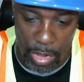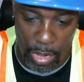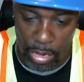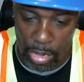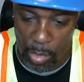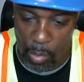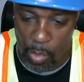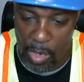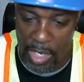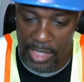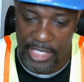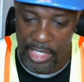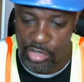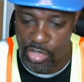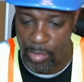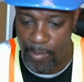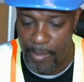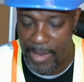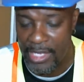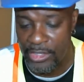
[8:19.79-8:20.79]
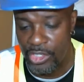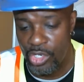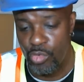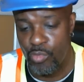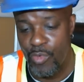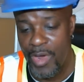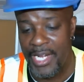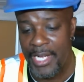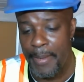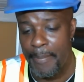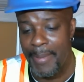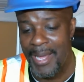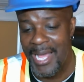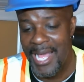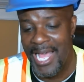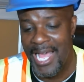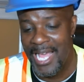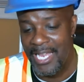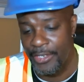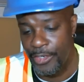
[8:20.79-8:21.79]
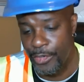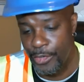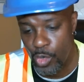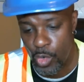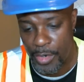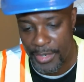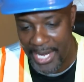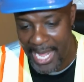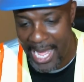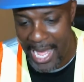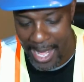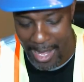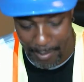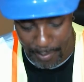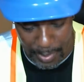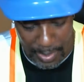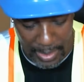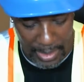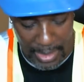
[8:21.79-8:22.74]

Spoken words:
the ones that you mount directly behind the doorknob,